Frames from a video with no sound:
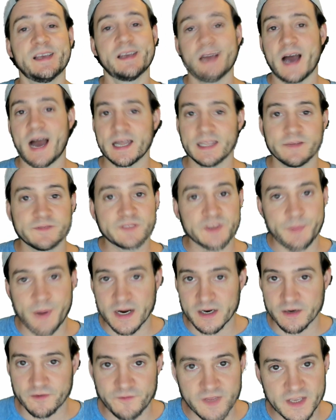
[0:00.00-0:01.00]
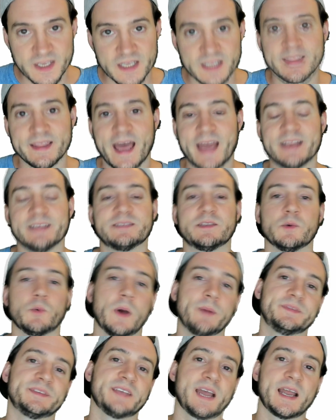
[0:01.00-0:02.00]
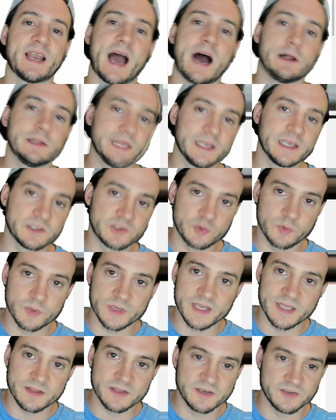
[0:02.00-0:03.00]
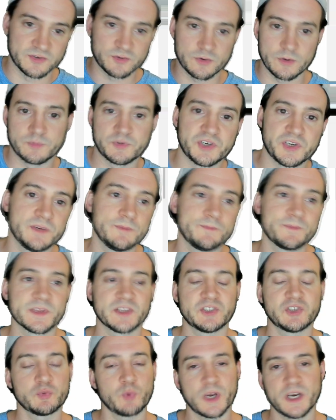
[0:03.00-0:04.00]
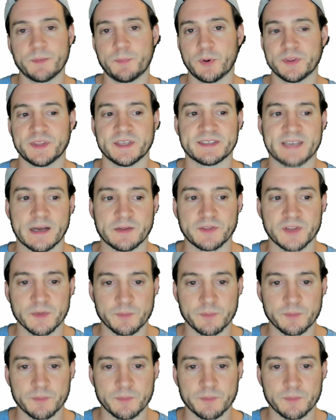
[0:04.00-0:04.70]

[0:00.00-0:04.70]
I Love Typography. That is the website. I'll link to it in the description. I just wanted to put this out there,